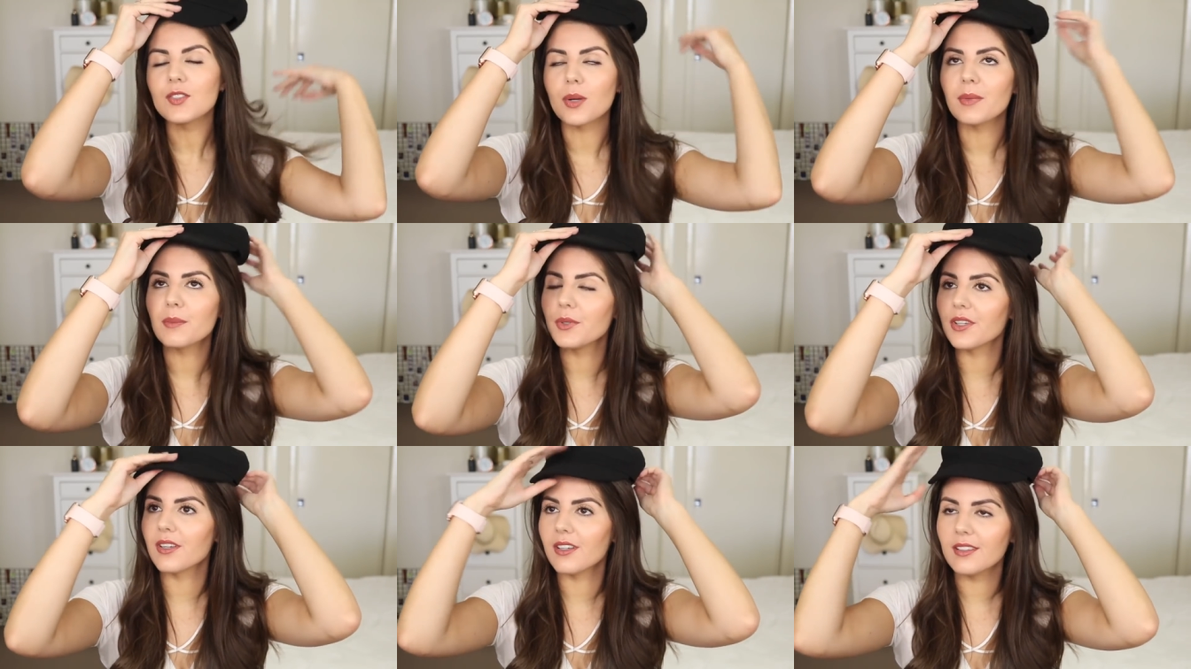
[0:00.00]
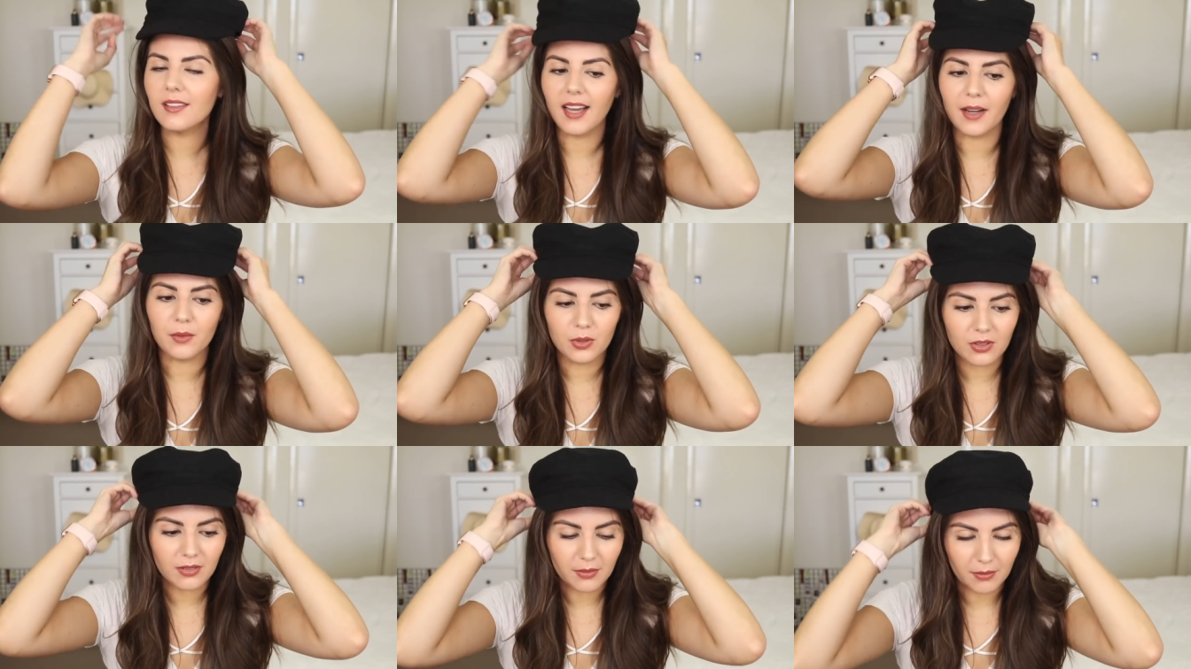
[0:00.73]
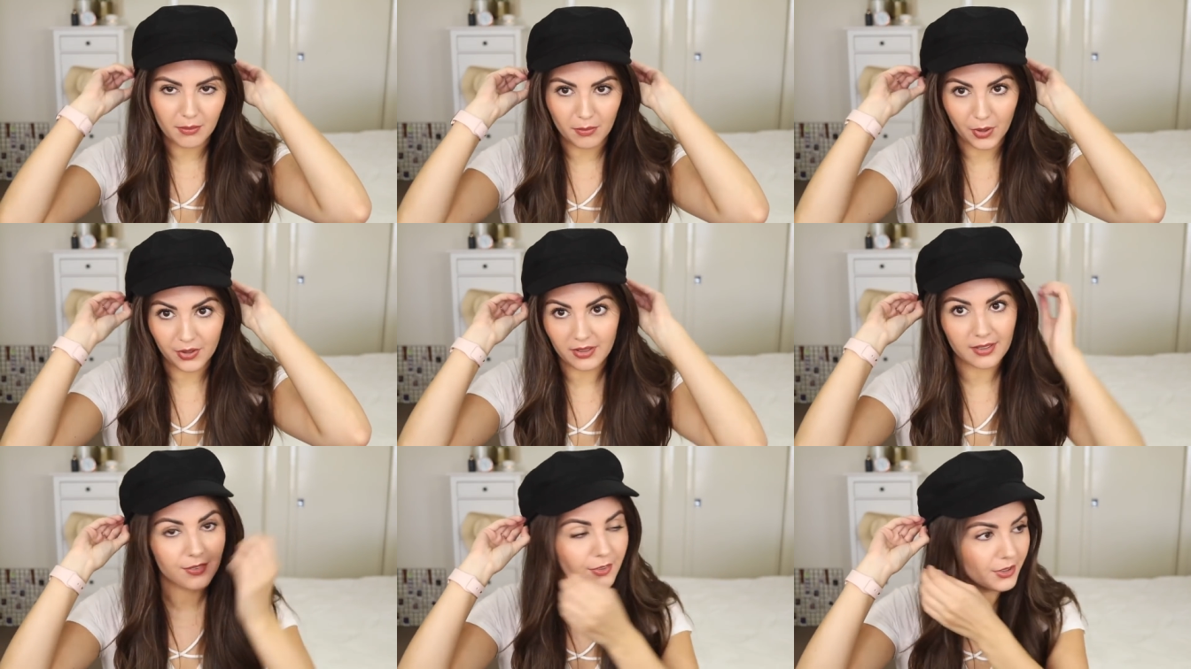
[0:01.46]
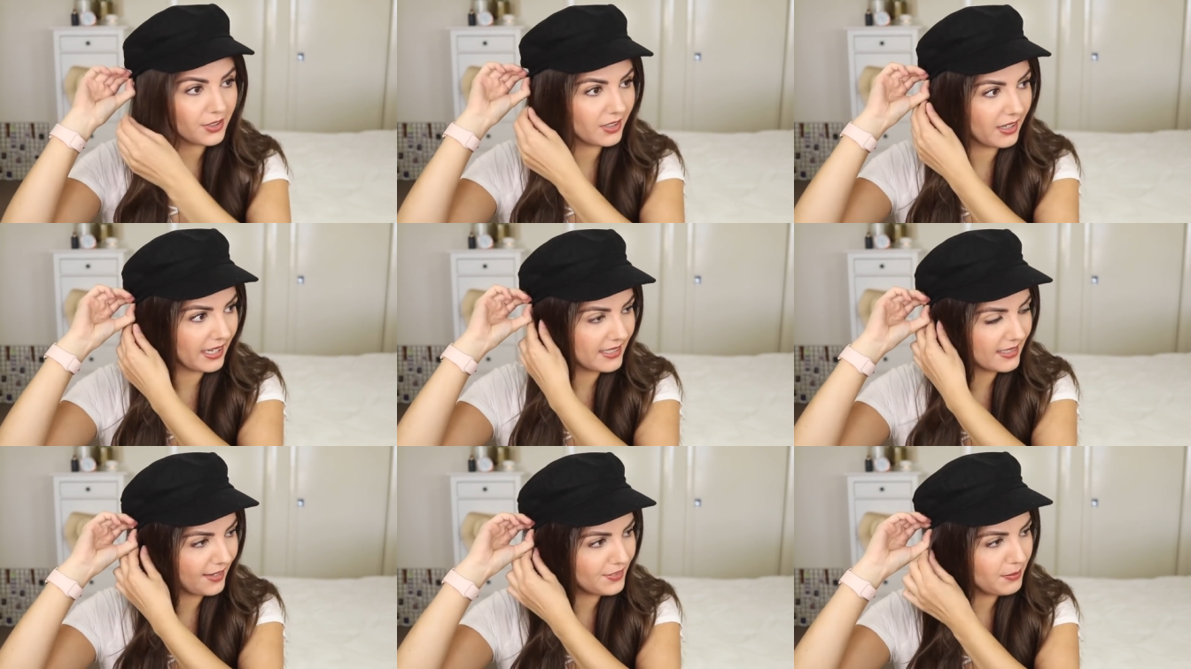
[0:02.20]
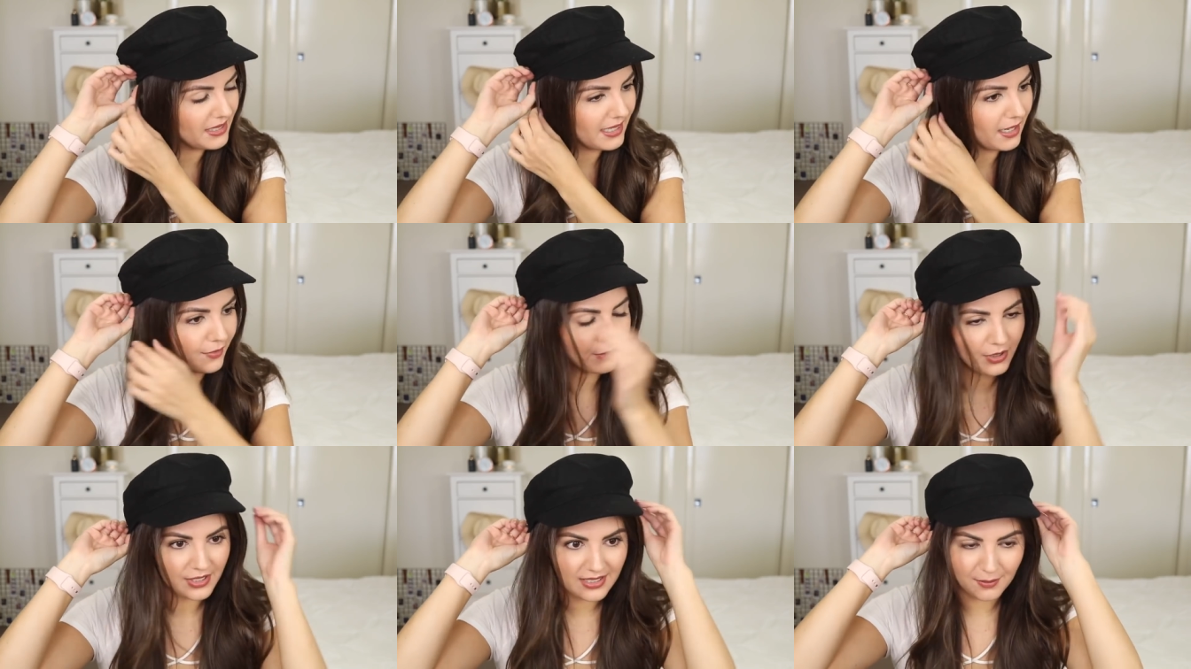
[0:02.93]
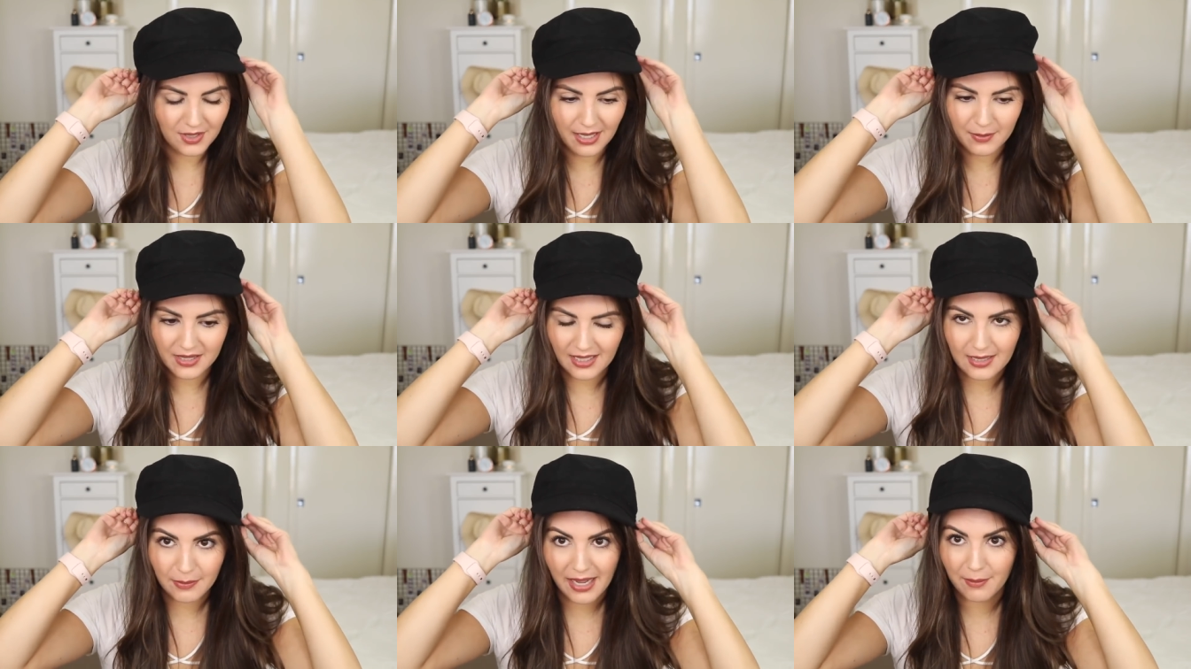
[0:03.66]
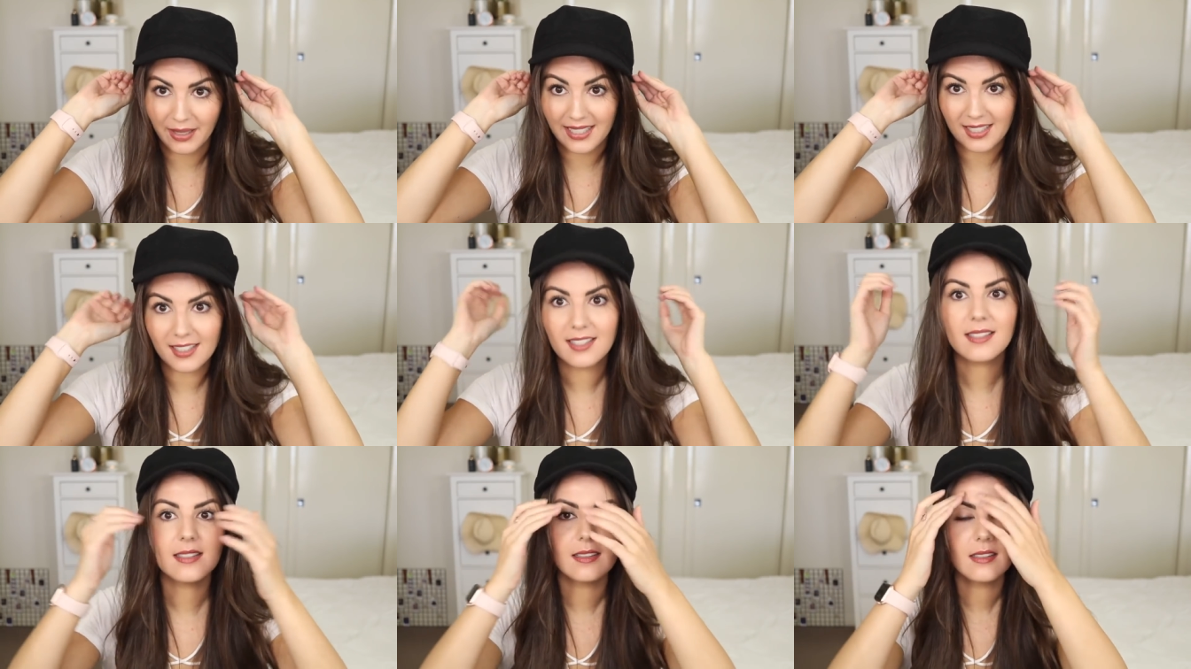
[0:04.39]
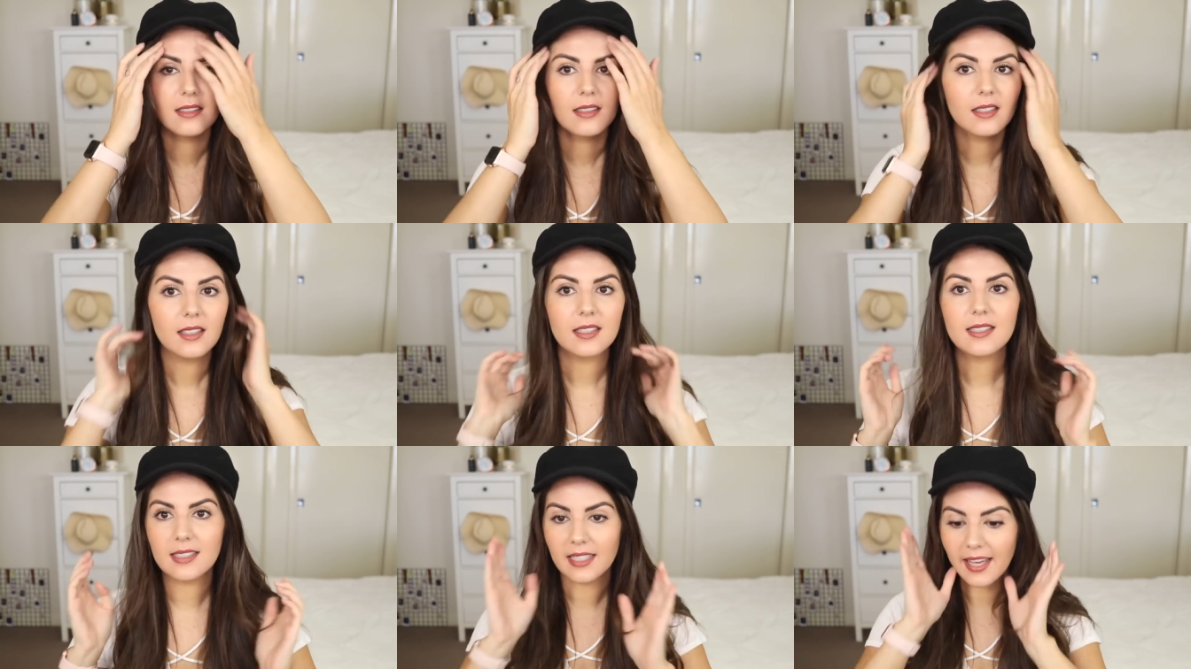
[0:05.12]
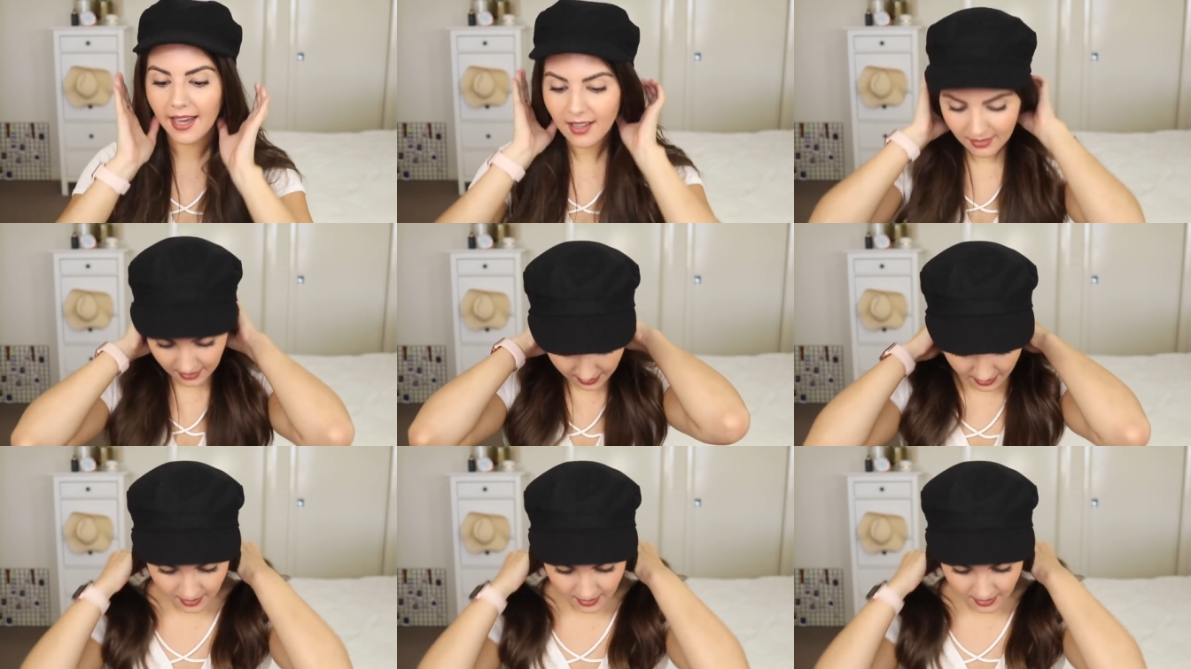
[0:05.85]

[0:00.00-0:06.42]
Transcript: want me to put it on? I will model it for you guys. I have to be careful because sometimes these make my ears stick out.